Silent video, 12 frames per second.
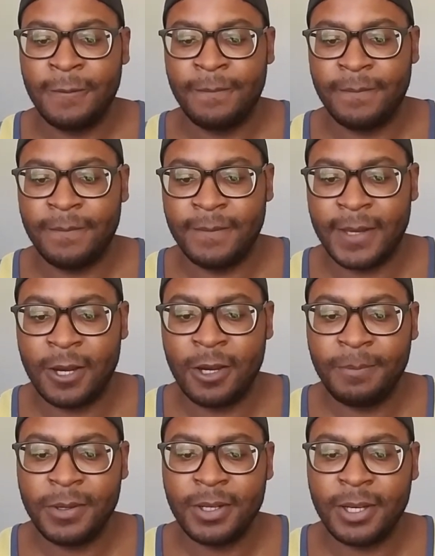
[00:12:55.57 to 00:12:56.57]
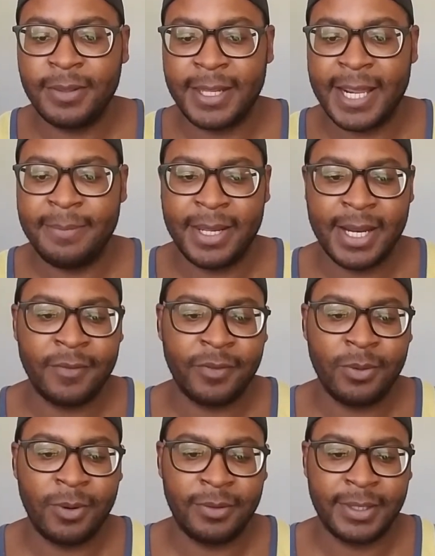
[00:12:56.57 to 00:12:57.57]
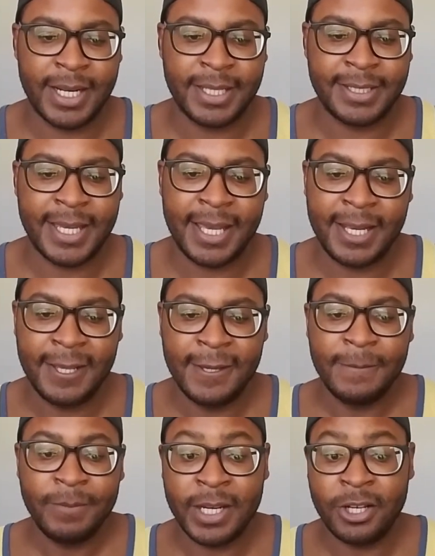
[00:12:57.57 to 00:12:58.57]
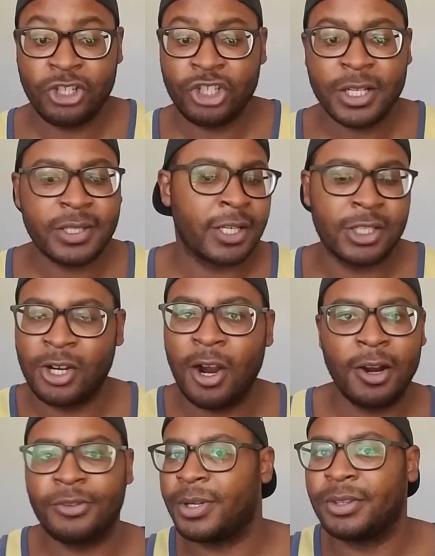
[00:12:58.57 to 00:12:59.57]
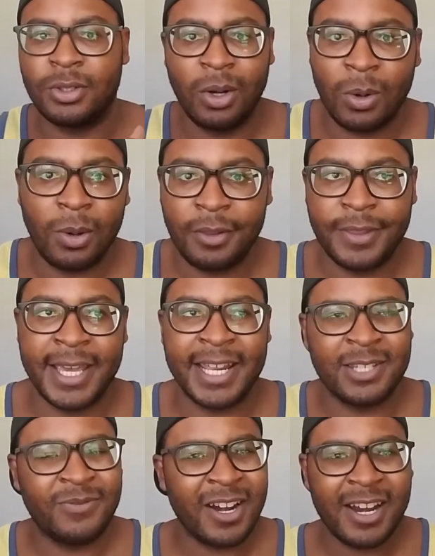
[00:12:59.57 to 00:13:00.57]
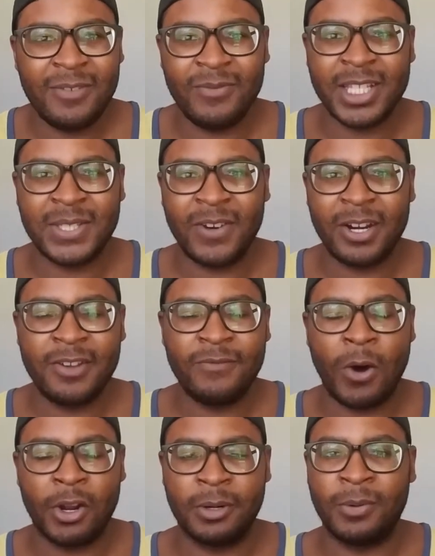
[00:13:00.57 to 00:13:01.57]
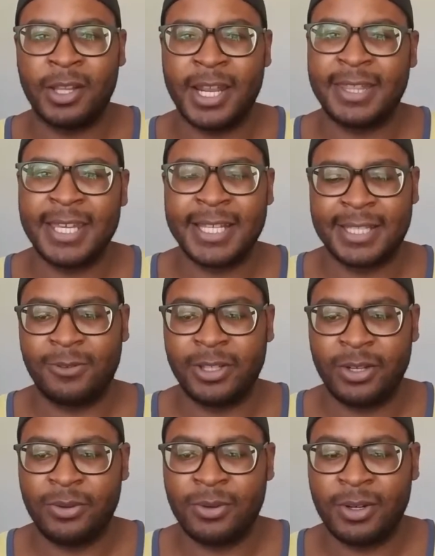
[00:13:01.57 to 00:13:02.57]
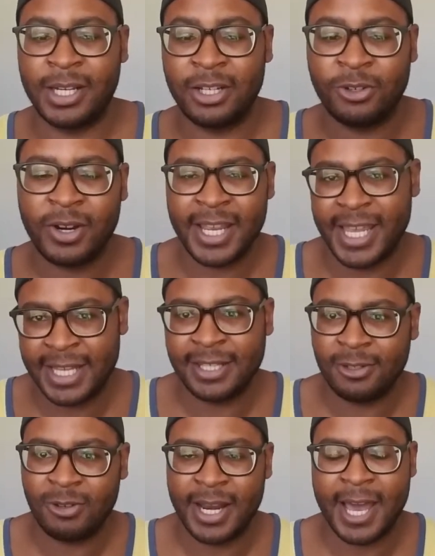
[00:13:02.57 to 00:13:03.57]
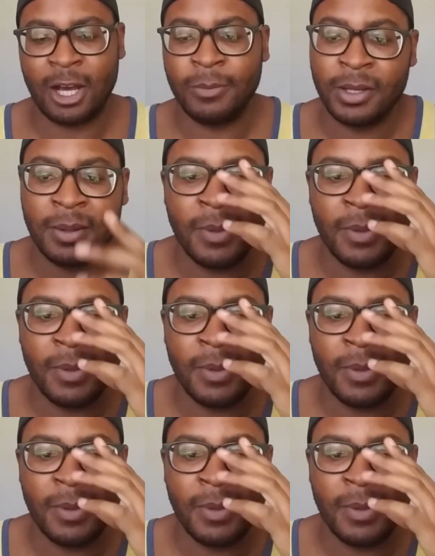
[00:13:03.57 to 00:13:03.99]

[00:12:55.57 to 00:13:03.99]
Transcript: that I meant every word that I said. And it's just guitar throughout the whole thing. It's very vulnerable, and I think that's really cool and a great end to an album.